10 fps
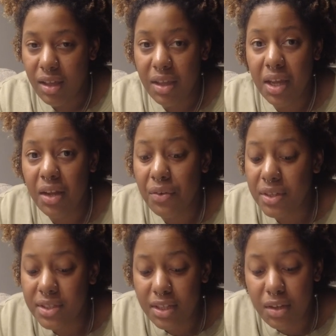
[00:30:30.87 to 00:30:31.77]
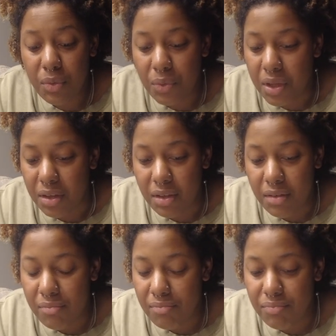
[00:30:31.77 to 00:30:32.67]
Carrie didn't
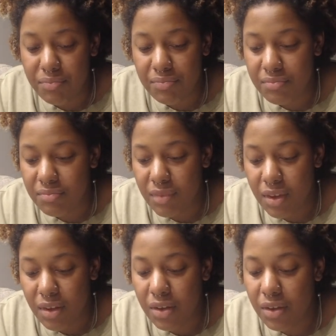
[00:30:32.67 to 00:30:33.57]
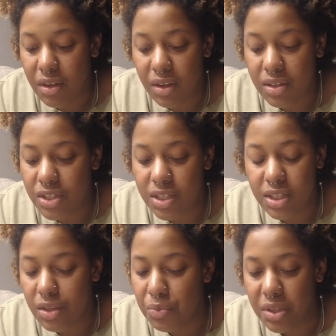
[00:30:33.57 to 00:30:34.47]
win. She
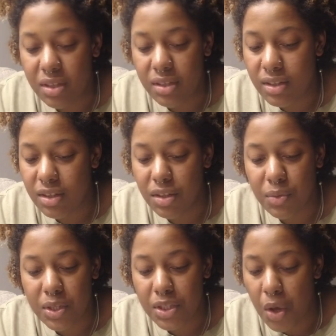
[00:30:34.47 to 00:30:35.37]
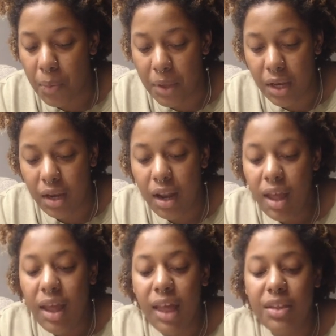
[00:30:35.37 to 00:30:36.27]
didn't win the US Open.
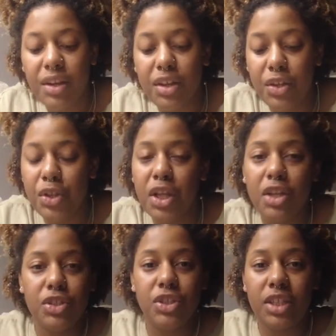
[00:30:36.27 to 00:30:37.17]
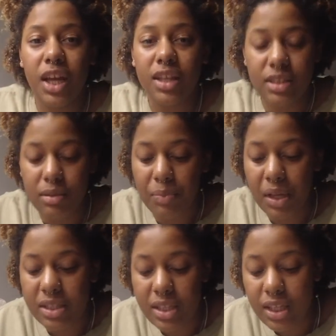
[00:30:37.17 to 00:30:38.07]
And then a year later, she ends up
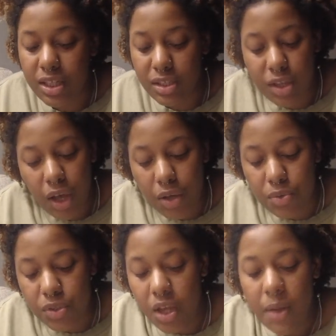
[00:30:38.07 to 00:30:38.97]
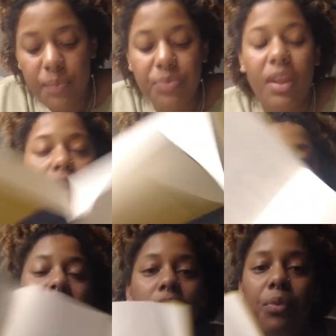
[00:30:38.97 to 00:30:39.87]
as Nikki's coach. And
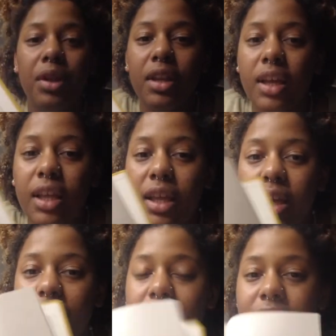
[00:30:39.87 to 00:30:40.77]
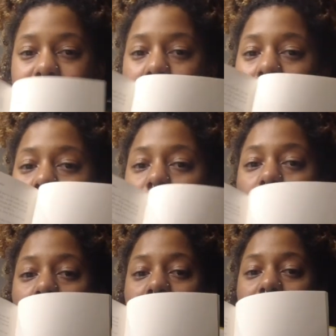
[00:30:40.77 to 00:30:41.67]
right when Nikki is about to
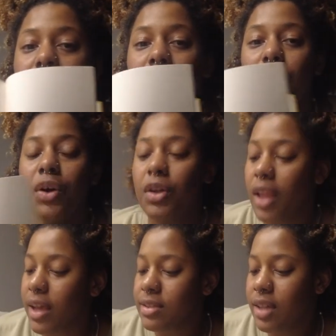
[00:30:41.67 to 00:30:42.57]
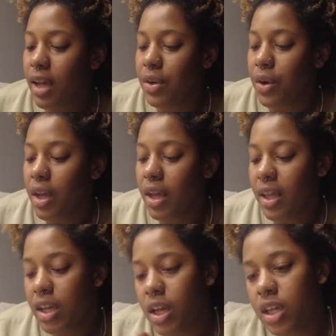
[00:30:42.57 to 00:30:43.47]
win her last title,
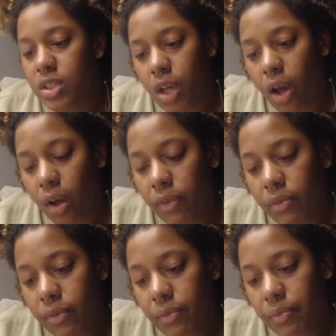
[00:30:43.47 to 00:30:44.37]
it cuts off.